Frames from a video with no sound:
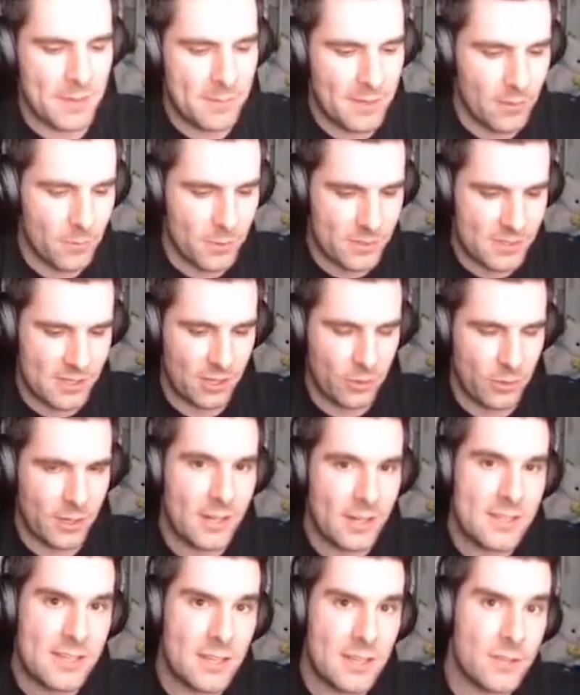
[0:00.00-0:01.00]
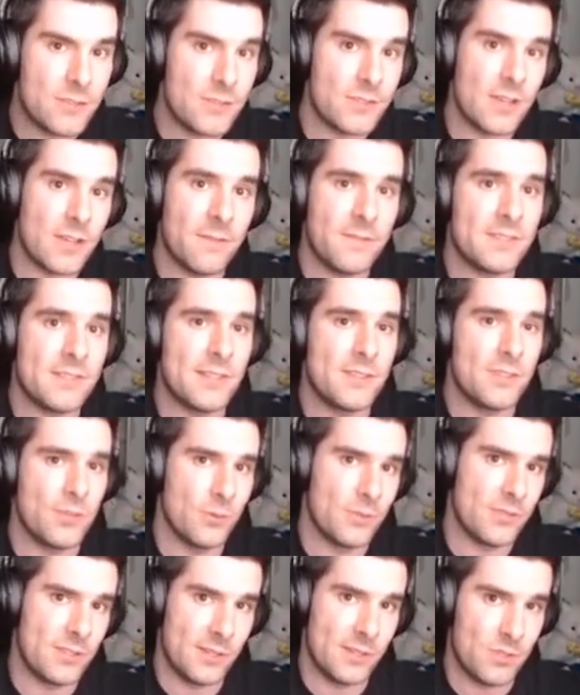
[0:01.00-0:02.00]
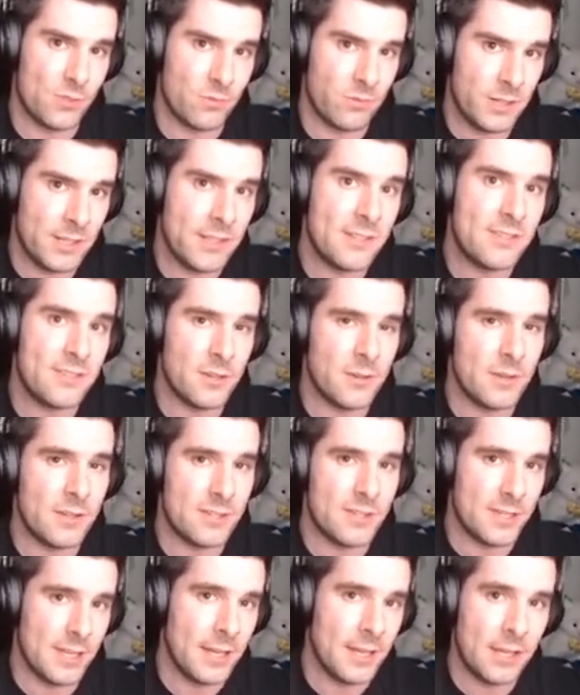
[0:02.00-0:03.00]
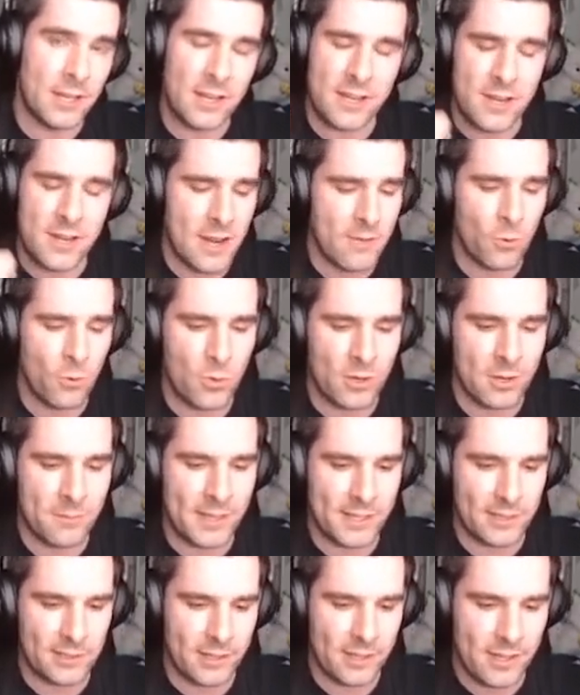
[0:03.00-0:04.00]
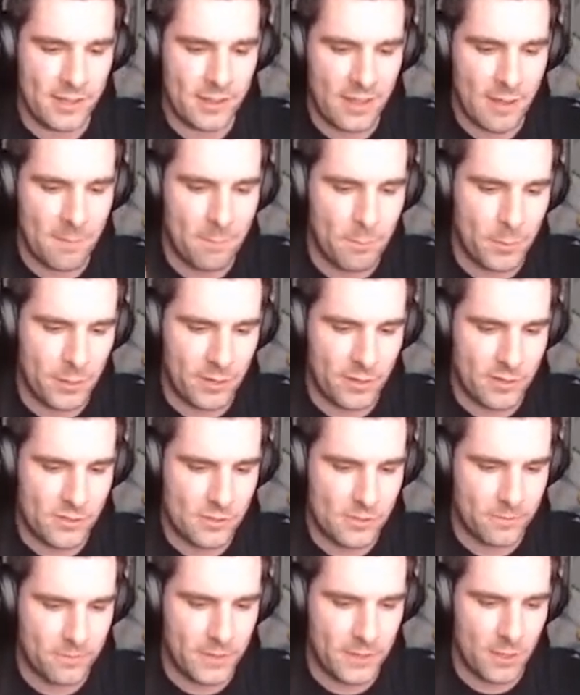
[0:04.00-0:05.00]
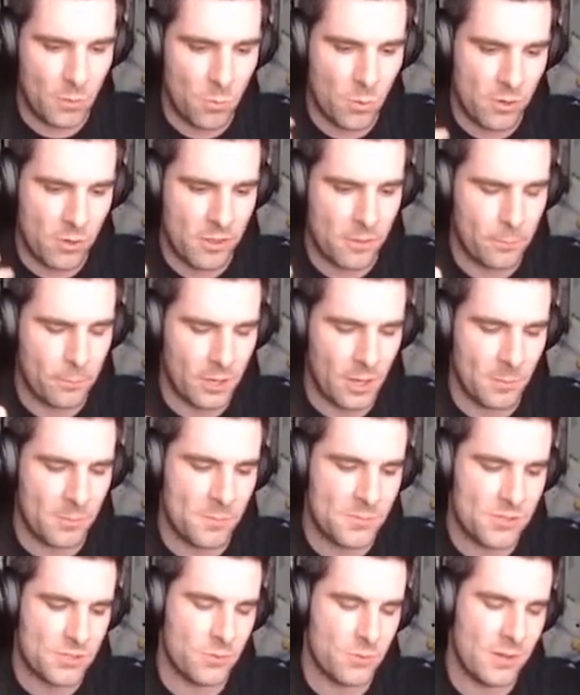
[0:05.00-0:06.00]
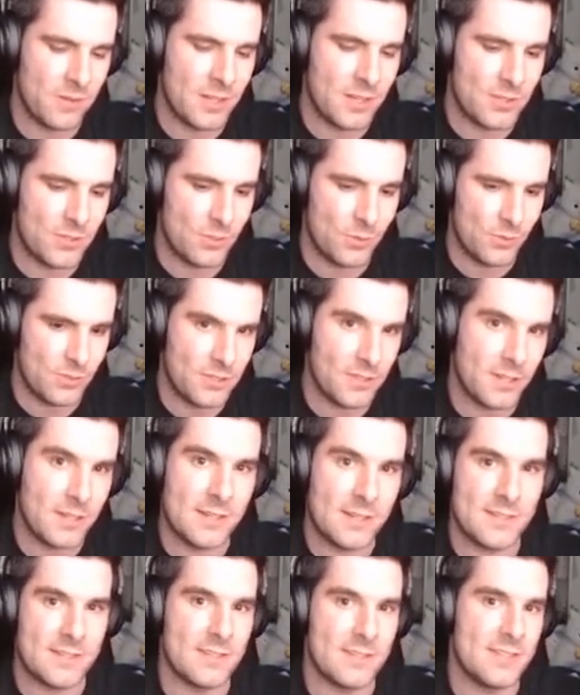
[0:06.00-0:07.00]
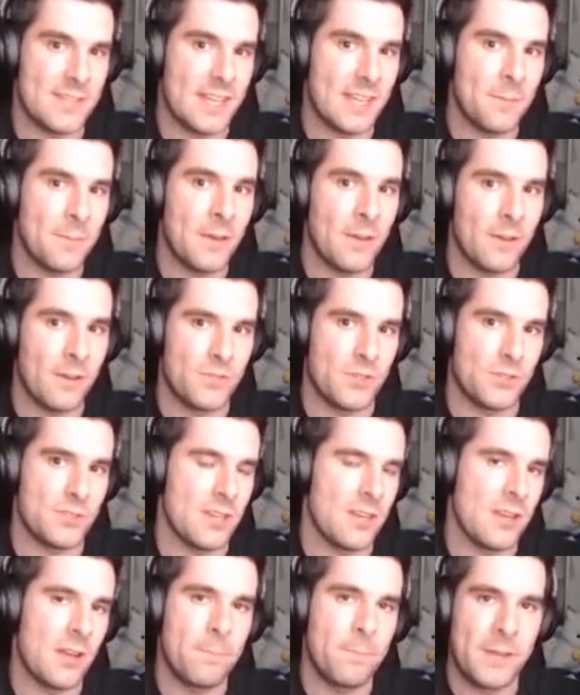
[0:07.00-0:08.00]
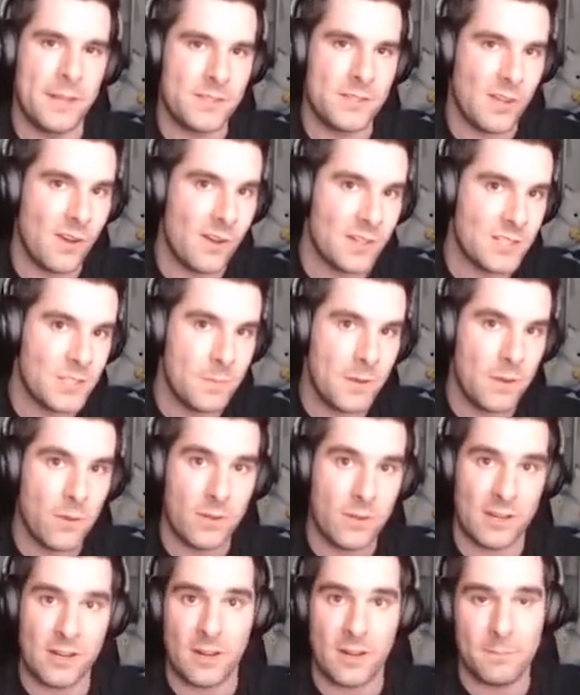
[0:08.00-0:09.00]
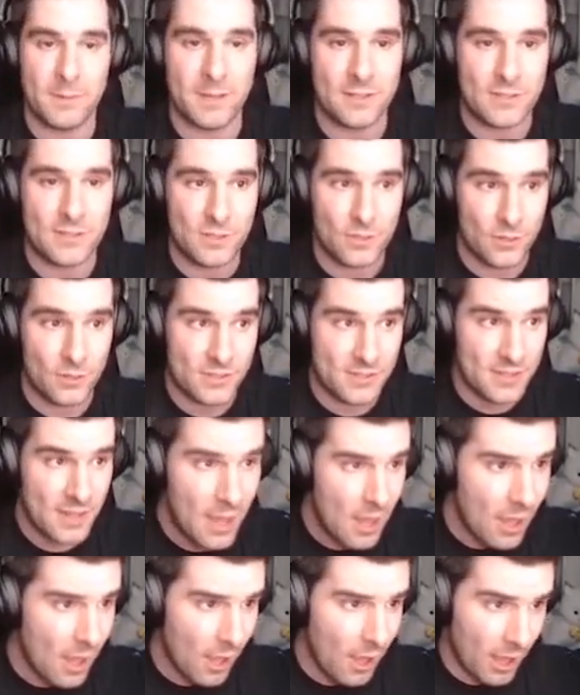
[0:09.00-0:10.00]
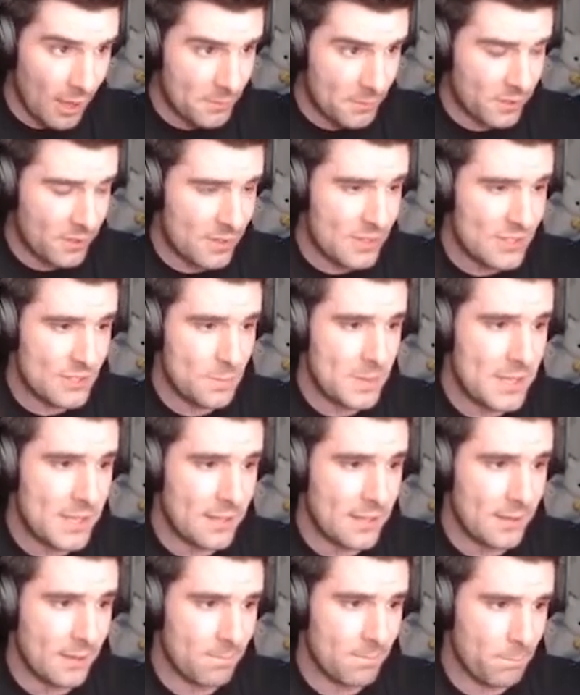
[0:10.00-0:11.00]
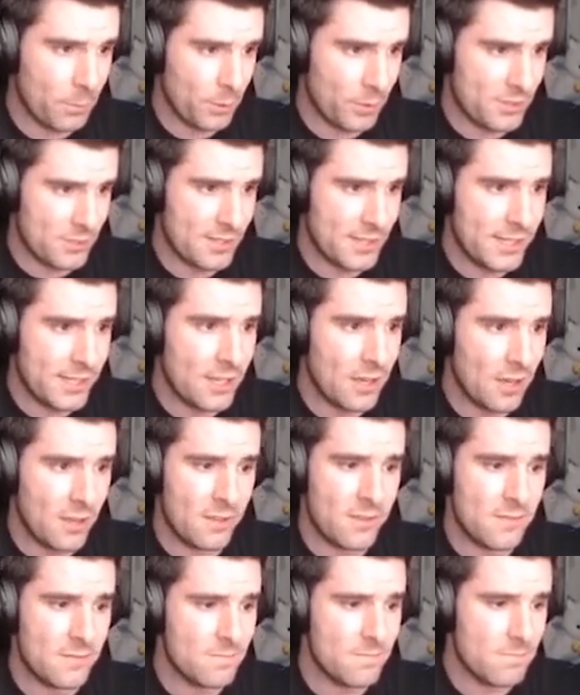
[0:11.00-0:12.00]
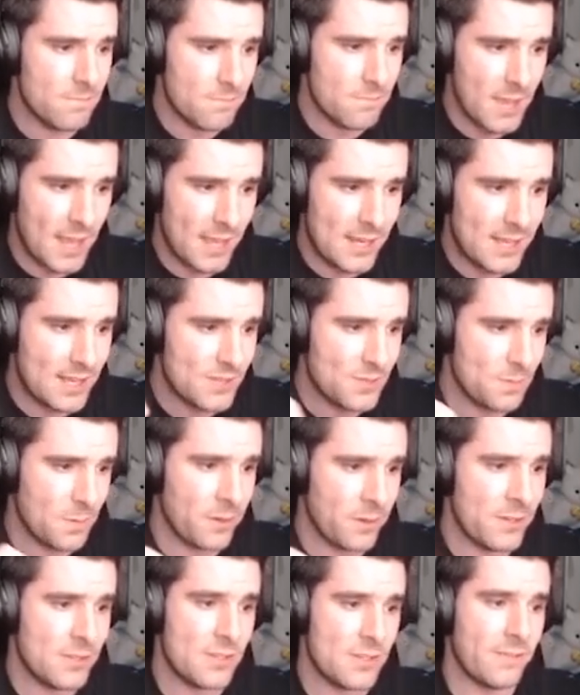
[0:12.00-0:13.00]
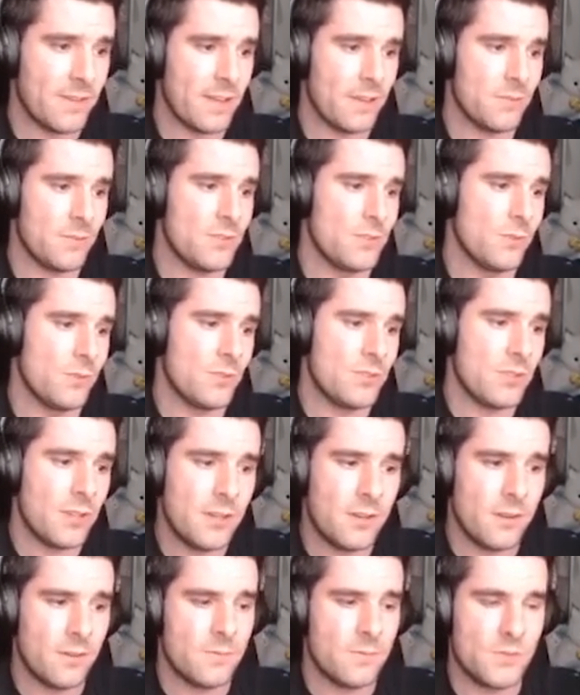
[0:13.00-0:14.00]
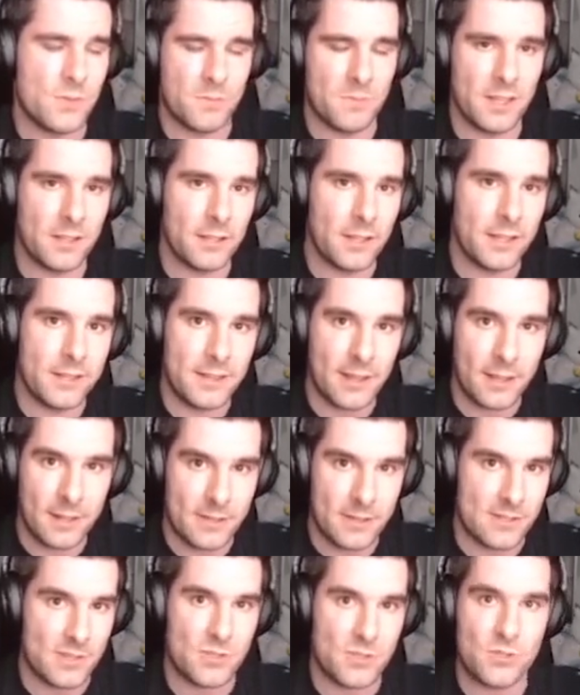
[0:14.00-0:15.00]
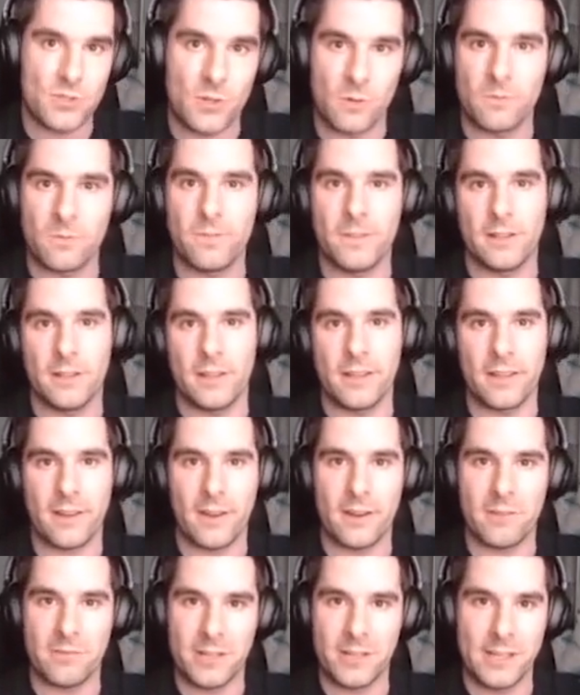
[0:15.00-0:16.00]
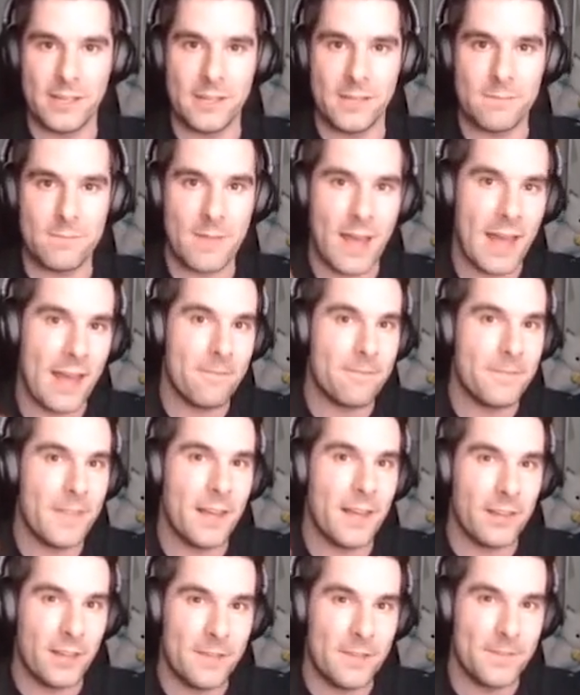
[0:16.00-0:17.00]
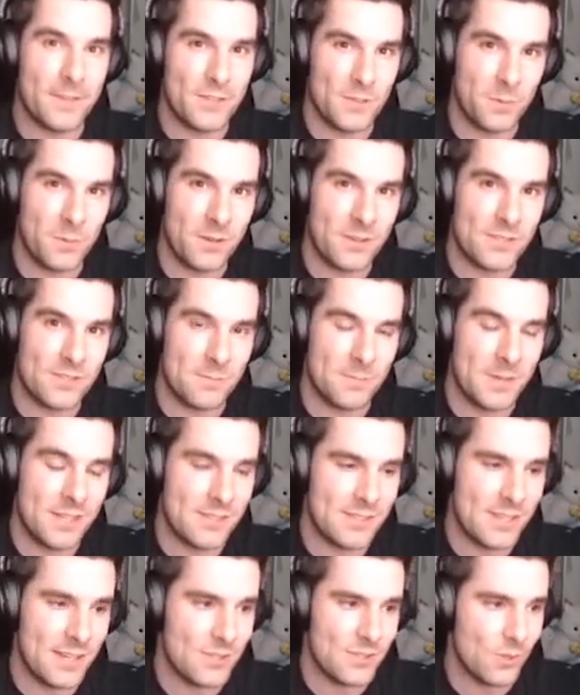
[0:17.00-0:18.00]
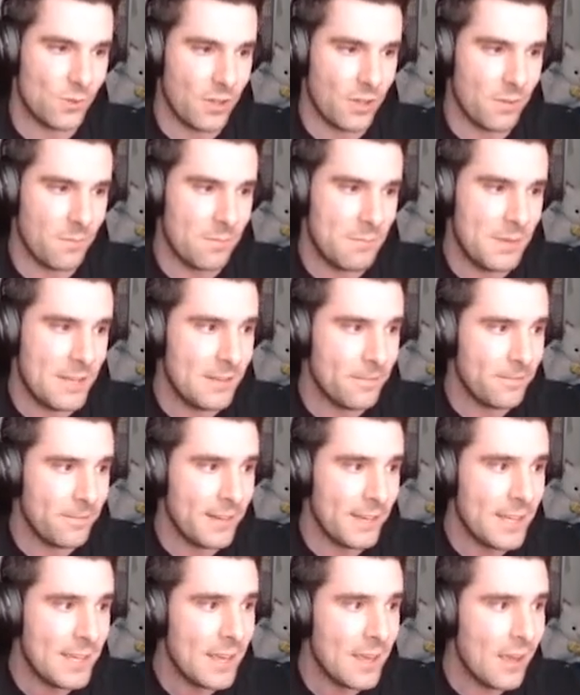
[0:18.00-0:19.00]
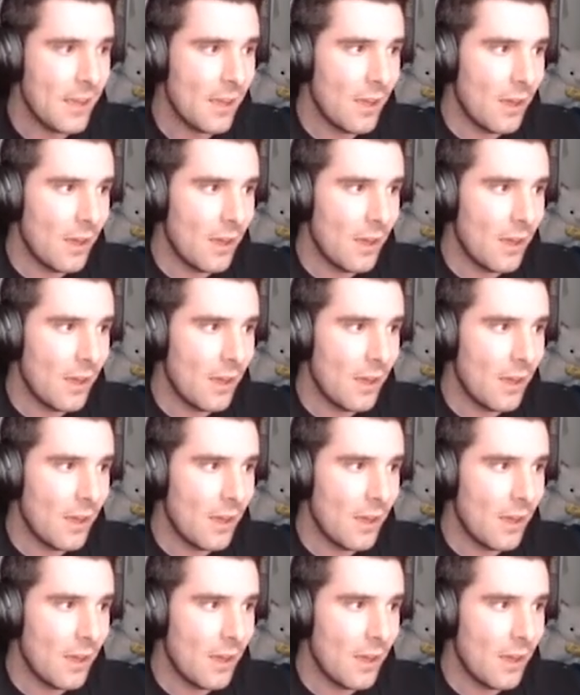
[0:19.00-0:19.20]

maybe that wasn't a great idea, because obviously suicide's a really serious thing and I'd never want to make light of that, but I also feel one of the problems surrounding suicide is the stigma of just it not being talked about and it not being discussed. I'm not going to speak personally on any experience I've had with suicide or something like that, because I just don't feel like I really have that life experience to say so meaningfully.